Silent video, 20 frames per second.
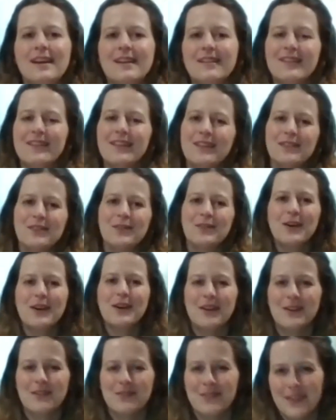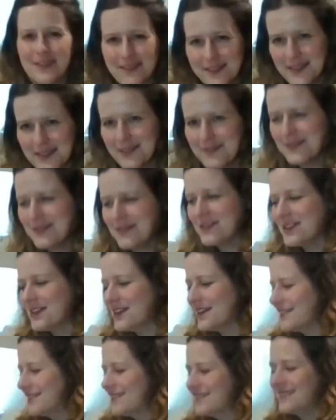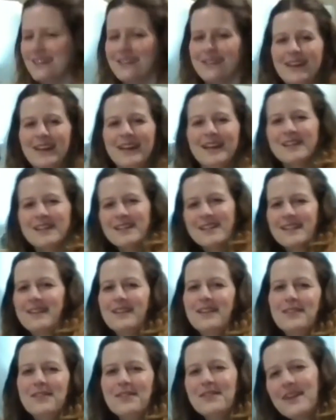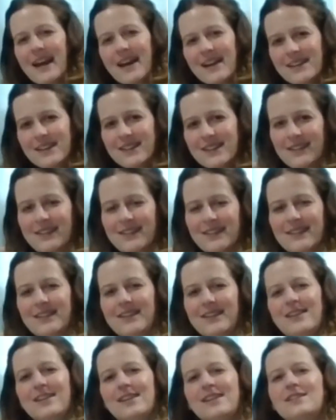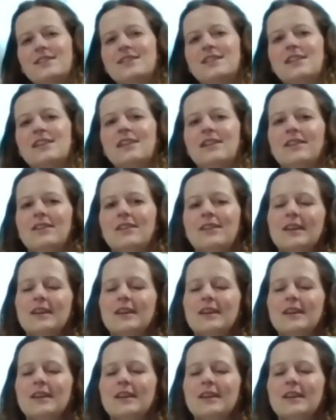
So that's why I love these tips and tricks and just little actions that you can do.